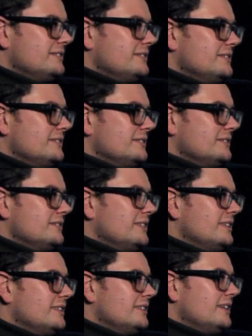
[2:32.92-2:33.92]

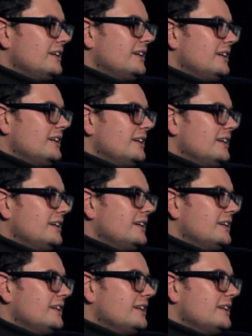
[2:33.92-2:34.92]

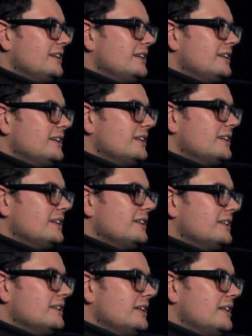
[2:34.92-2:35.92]

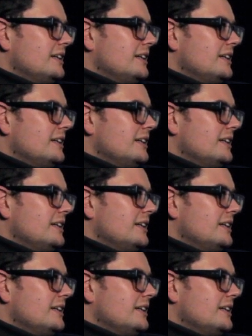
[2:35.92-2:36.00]
(silent)